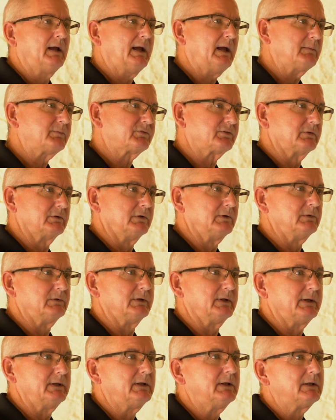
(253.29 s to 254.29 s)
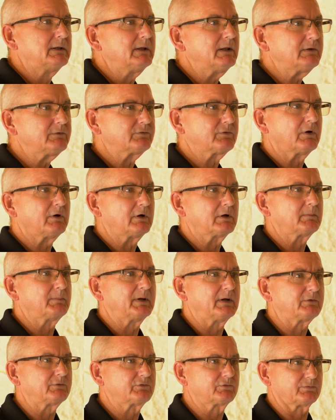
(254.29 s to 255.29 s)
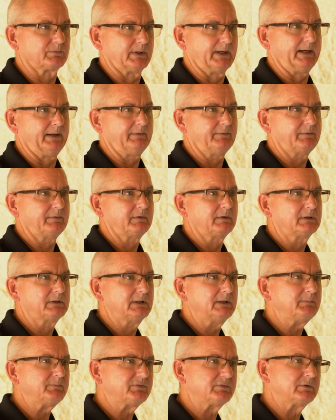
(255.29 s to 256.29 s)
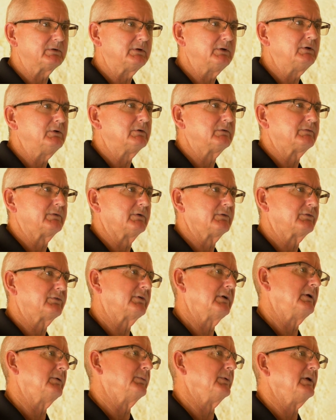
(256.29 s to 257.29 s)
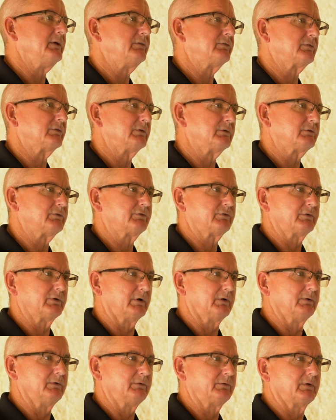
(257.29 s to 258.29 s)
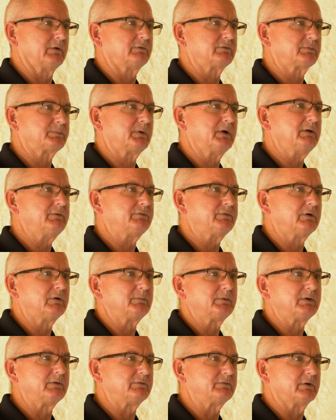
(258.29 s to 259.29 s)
Absolutely. Let's talk about strength. Clemson University research shows that spray foam can